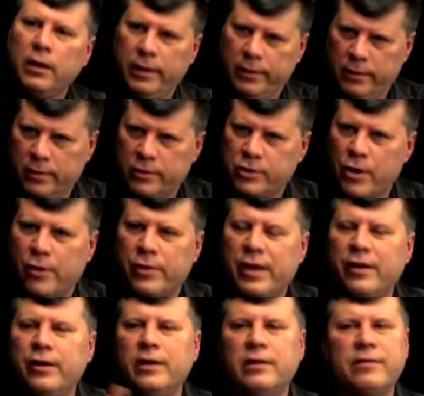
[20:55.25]
in the show
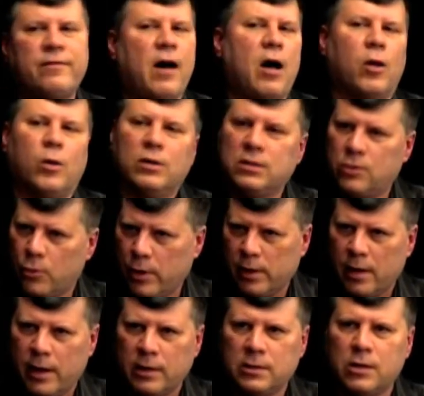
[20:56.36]
that you need to follow a
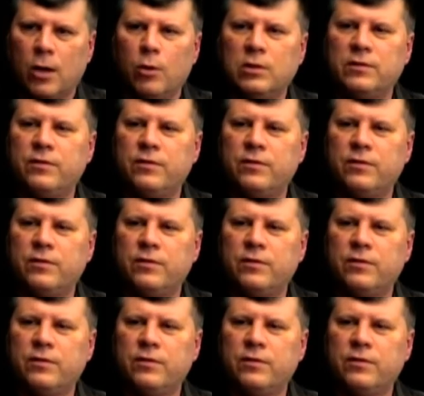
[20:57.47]
storyline. So you're